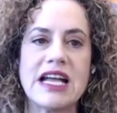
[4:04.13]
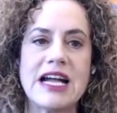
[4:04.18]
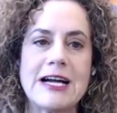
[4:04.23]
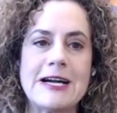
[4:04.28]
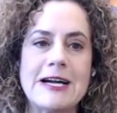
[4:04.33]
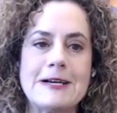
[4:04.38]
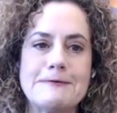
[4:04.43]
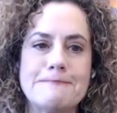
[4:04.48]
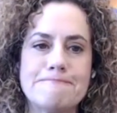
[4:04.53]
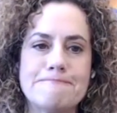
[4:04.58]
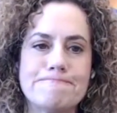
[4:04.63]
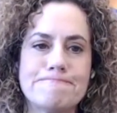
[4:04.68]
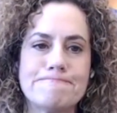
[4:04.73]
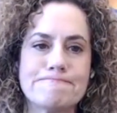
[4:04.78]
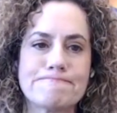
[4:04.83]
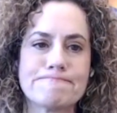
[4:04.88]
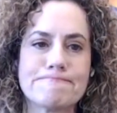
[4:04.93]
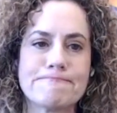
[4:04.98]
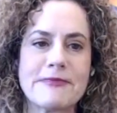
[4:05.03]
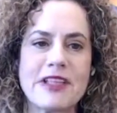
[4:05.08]

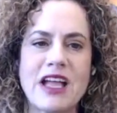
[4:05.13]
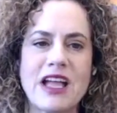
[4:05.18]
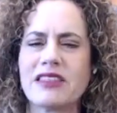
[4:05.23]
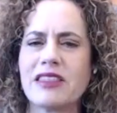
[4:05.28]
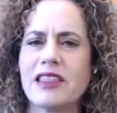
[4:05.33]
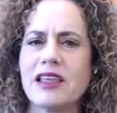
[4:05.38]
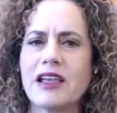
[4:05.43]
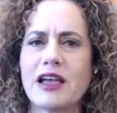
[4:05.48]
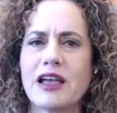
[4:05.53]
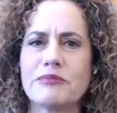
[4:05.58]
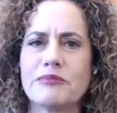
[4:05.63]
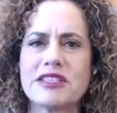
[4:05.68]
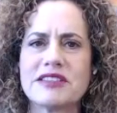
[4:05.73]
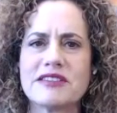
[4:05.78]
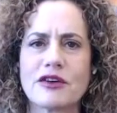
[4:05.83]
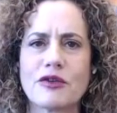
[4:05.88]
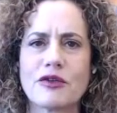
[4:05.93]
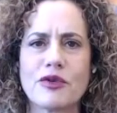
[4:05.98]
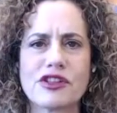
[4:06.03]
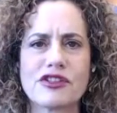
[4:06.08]
I think I missed a
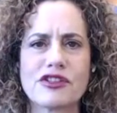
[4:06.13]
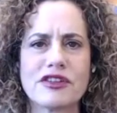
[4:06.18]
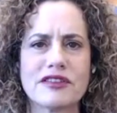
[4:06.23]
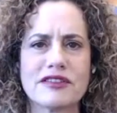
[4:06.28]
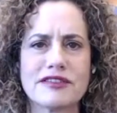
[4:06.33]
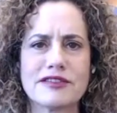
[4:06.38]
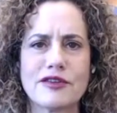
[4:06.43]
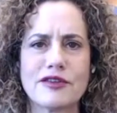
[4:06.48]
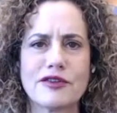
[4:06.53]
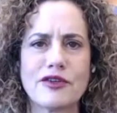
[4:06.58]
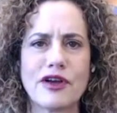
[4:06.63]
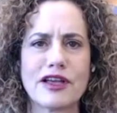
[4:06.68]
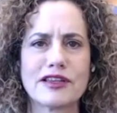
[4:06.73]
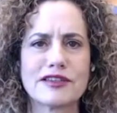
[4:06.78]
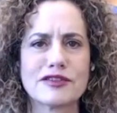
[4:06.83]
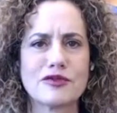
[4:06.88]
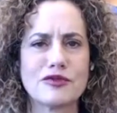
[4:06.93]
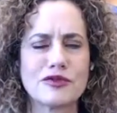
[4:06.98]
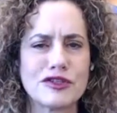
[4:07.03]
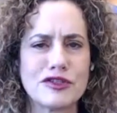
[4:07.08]
question. So you asked
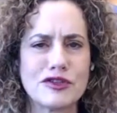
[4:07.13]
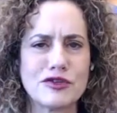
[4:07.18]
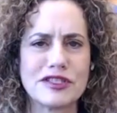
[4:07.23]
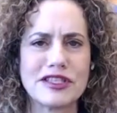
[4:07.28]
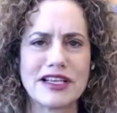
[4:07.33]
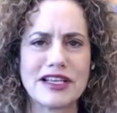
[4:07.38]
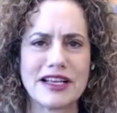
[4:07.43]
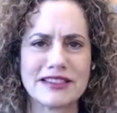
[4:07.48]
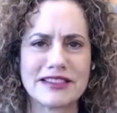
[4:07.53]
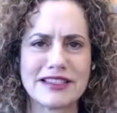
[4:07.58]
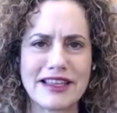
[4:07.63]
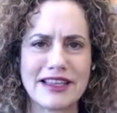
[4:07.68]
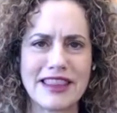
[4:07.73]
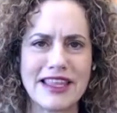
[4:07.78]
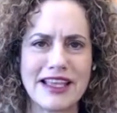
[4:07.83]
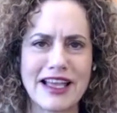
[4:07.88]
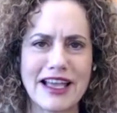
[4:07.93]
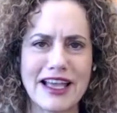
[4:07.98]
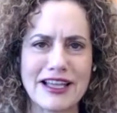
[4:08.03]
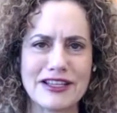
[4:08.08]
who's using us. I
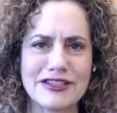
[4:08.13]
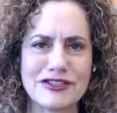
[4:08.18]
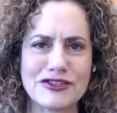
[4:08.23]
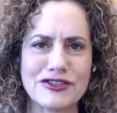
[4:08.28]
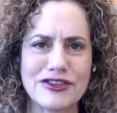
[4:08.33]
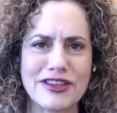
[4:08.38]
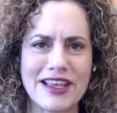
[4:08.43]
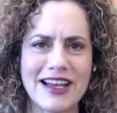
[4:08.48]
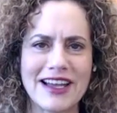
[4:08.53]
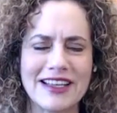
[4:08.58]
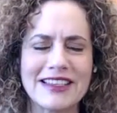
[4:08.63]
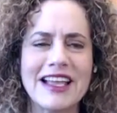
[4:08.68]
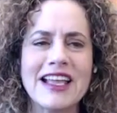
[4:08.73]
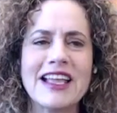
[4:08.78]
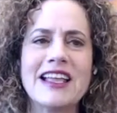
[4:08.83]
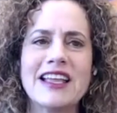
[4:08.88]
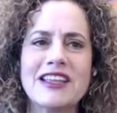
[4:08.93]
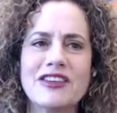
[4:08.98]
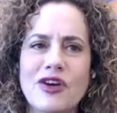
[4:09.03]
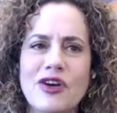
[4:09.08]
think I answered that.
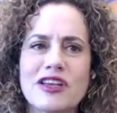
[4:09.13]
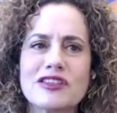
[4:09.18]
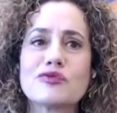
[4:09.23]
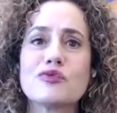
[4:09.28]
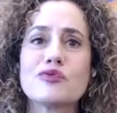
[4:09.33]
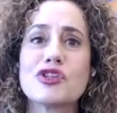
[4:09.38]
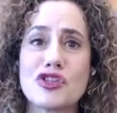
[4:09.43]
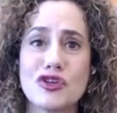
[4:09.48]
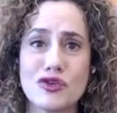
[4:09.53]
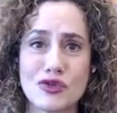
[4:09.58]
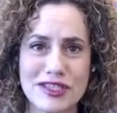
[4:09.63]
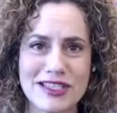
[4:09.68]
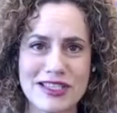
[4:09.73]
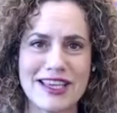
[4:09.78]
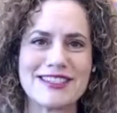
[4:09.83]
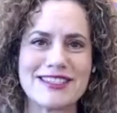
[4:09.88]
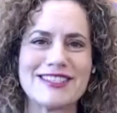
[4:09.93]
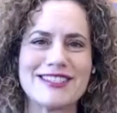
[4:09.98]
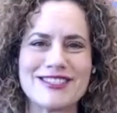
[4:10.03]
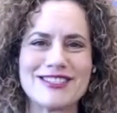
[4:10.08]
You asked which use
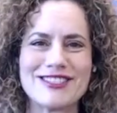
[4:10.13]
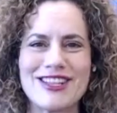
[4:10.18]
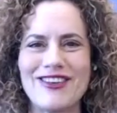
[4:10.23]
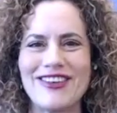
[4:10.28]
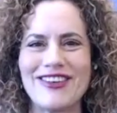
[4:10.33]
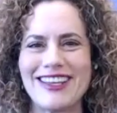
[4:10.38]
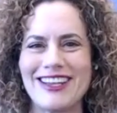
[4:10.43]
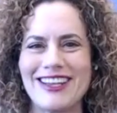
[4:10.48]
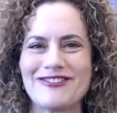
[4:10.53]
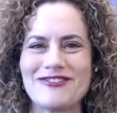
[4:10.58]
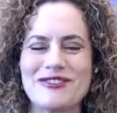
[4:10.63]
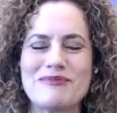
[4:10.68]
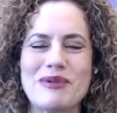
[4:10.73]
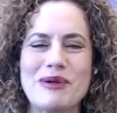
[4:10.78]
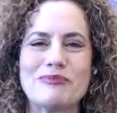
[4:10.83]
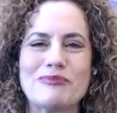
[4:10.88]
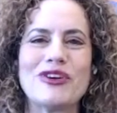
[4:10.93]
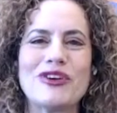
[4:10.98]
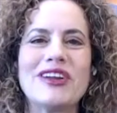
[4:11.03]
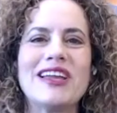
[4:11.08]
cases. Now I
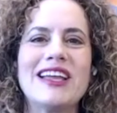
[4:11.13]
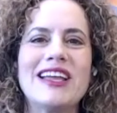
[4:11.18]
remember.